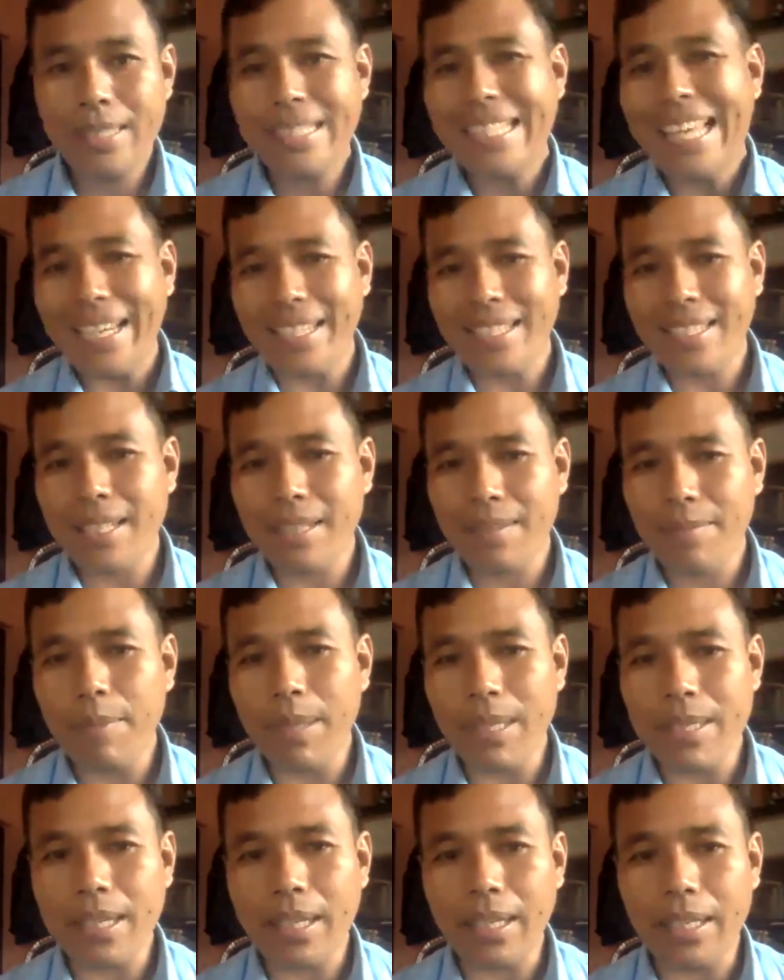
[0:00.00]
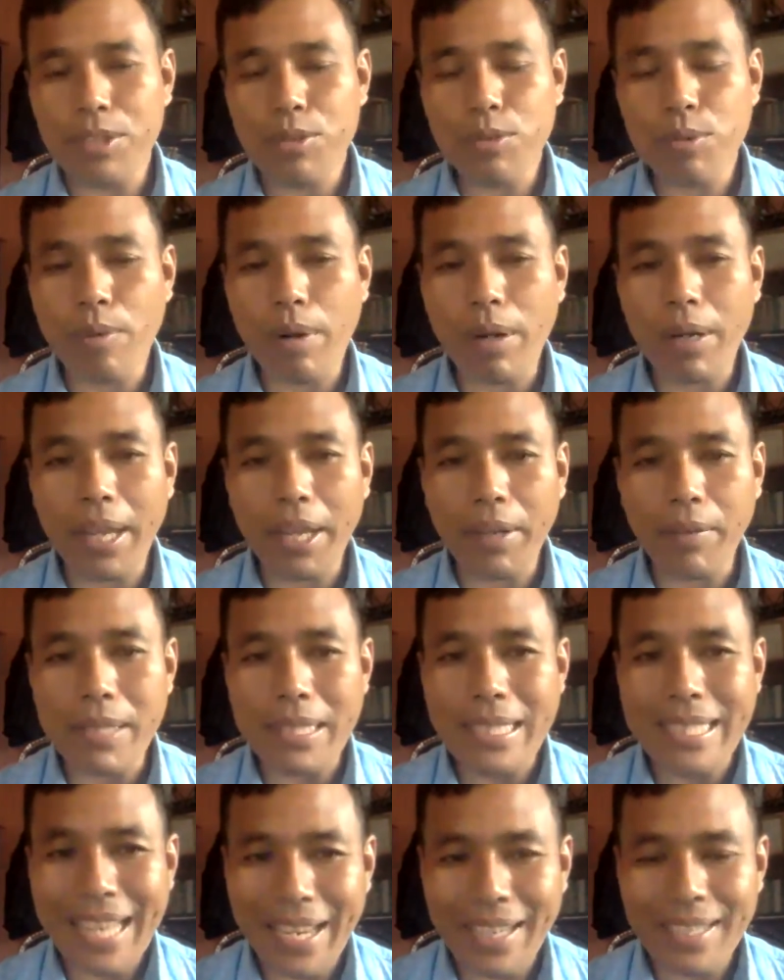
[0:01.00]
text, basically Sunuwar
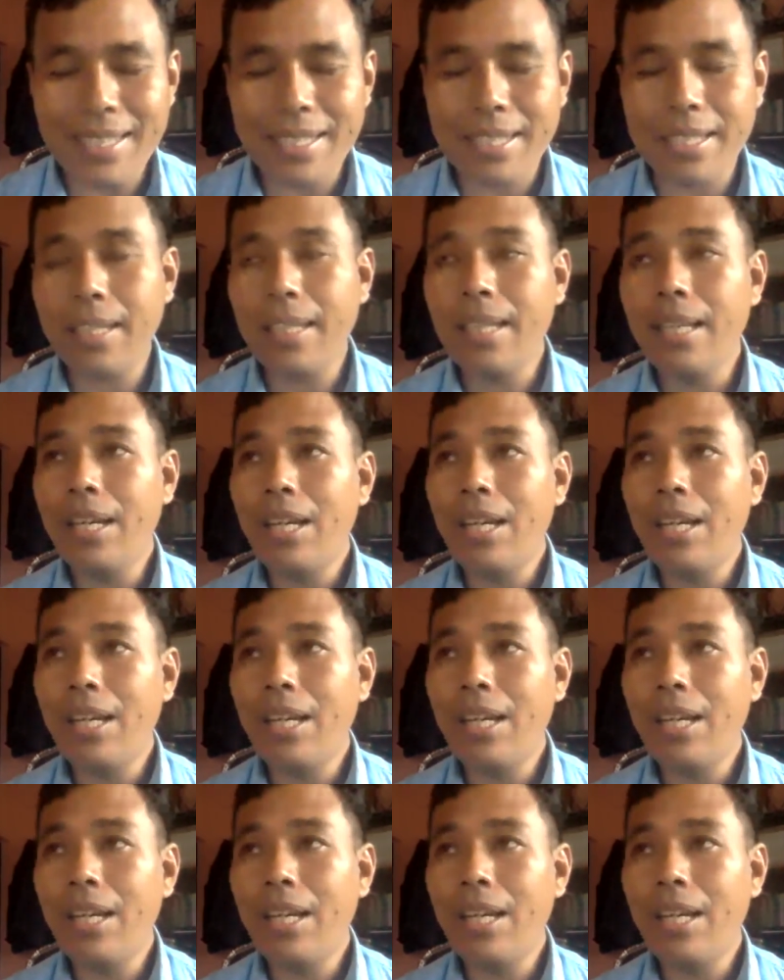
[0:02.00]
language text,